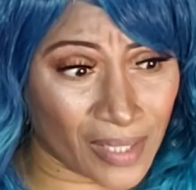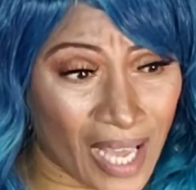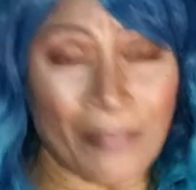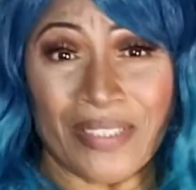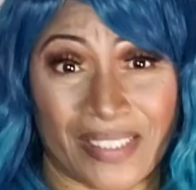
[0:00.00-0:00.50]

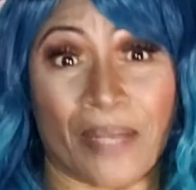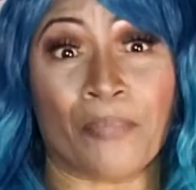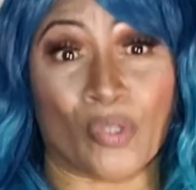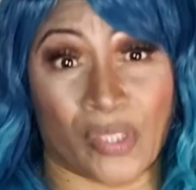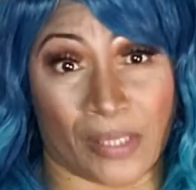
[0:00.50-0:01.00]
I'm gonna say
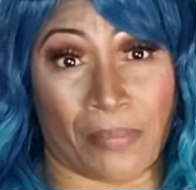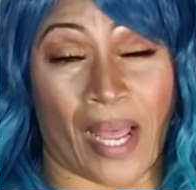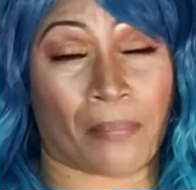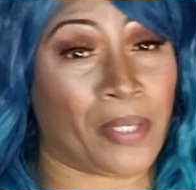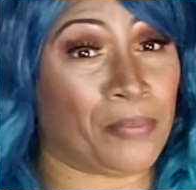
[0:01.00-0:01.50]
mostly
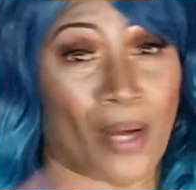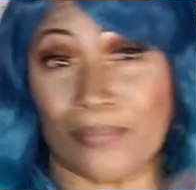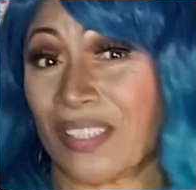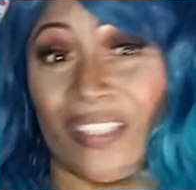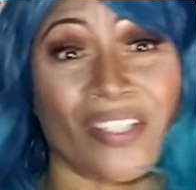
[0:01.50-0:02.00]
black people.
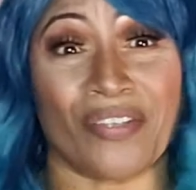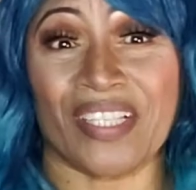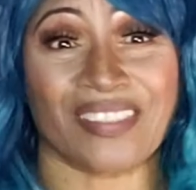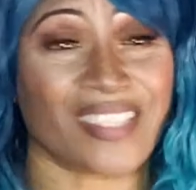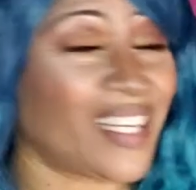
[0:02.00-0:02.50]
I'm just gonna go
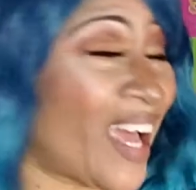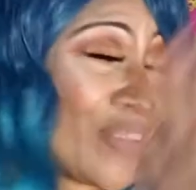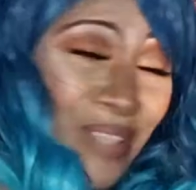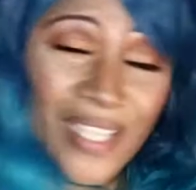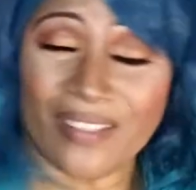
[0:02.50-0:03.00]
ahead and say it. I
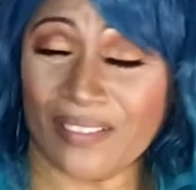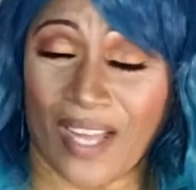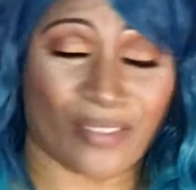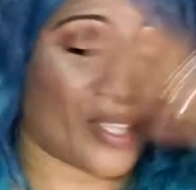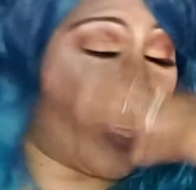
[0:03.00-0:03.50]
don't care.
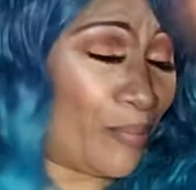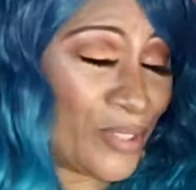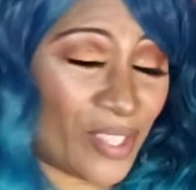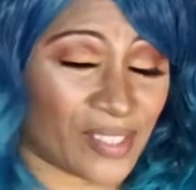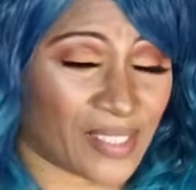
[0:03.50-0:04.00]
I don't care
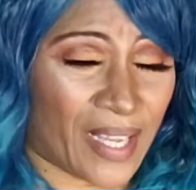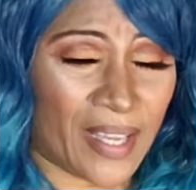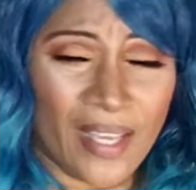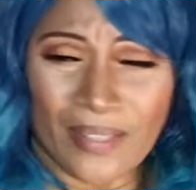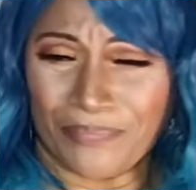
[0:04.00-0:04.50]
what y'all say.
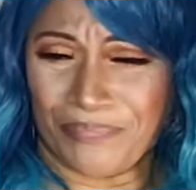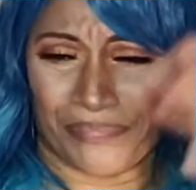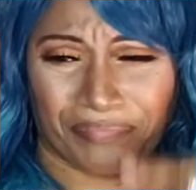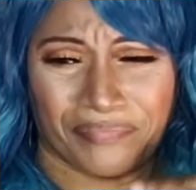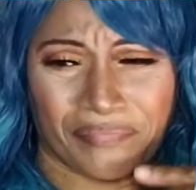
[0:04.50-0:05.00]

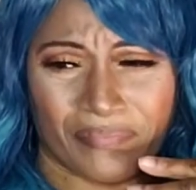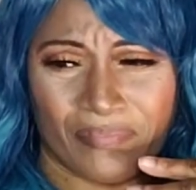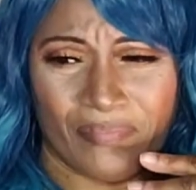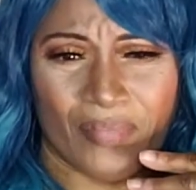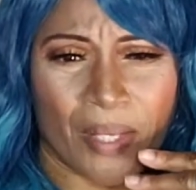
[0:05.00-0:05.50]

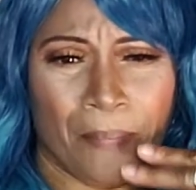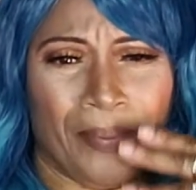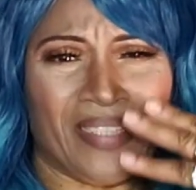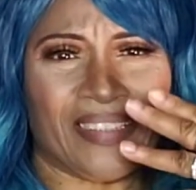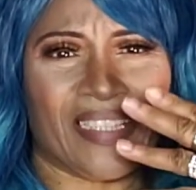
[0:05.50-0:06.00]

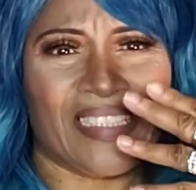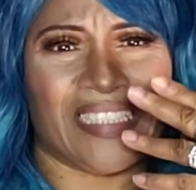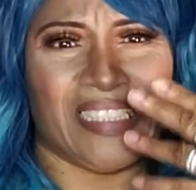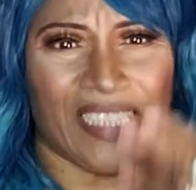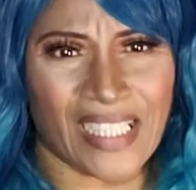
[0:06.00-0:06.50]
But the
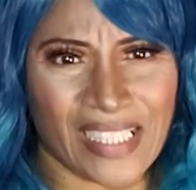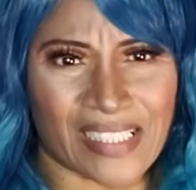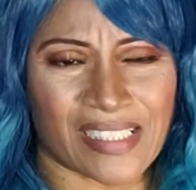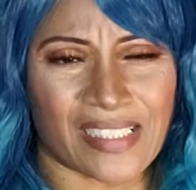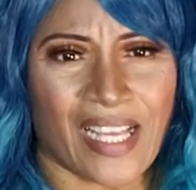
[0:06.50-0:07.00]

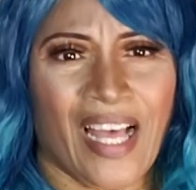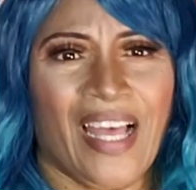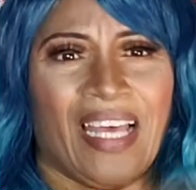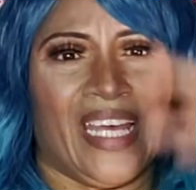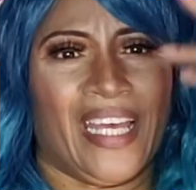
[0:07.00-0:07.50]
diss
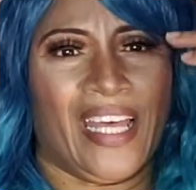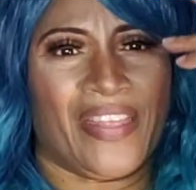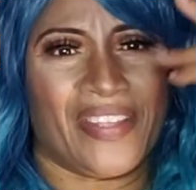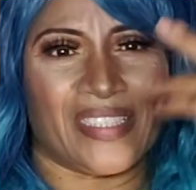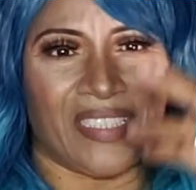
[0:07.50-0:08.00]

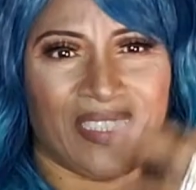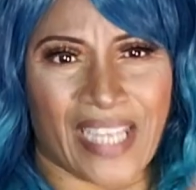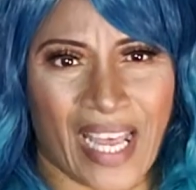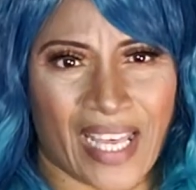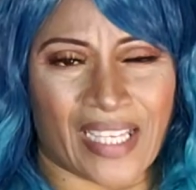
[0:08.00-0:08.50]
and the
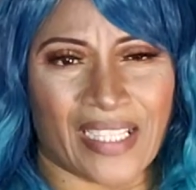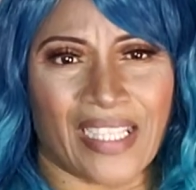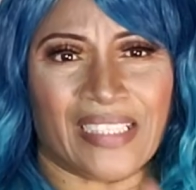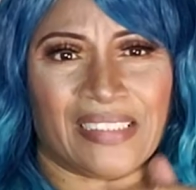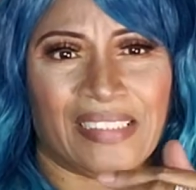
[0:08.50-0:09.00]
dad
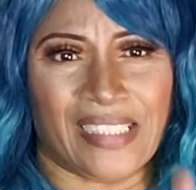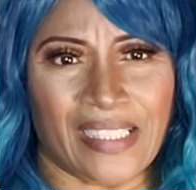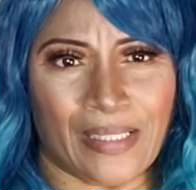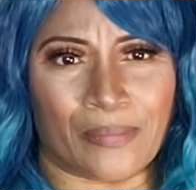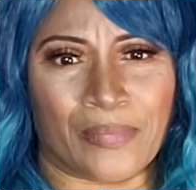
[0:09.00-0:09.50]
and
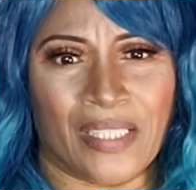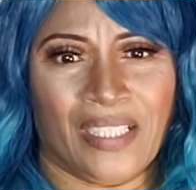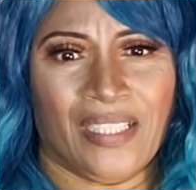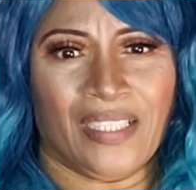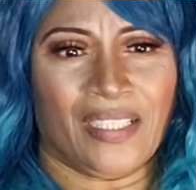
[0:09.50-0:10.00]
dim,
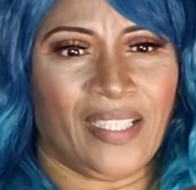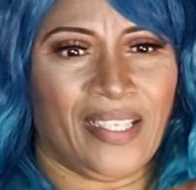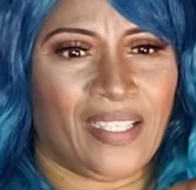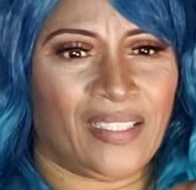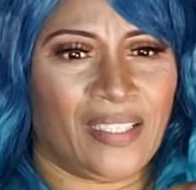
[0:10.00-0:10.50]

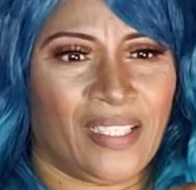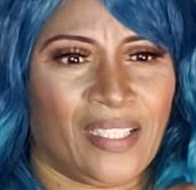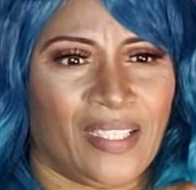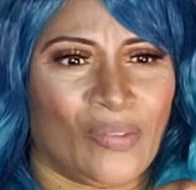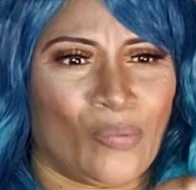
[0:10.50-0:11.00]
and
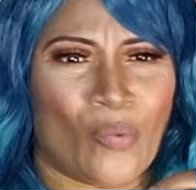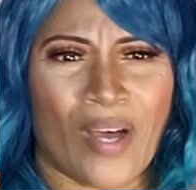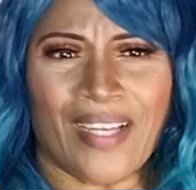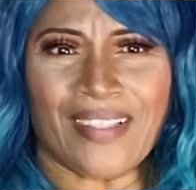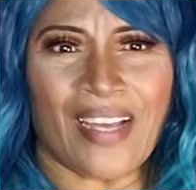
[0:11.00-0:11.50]

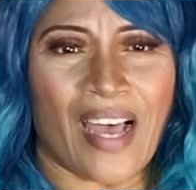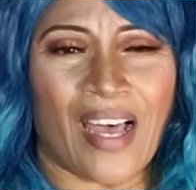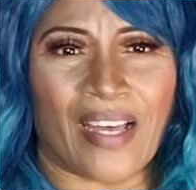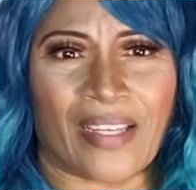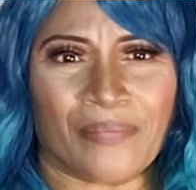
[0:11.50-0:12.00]
one
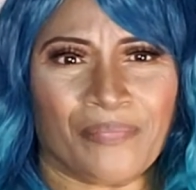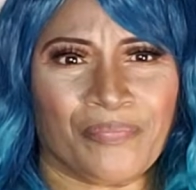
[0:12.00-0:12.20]
guy,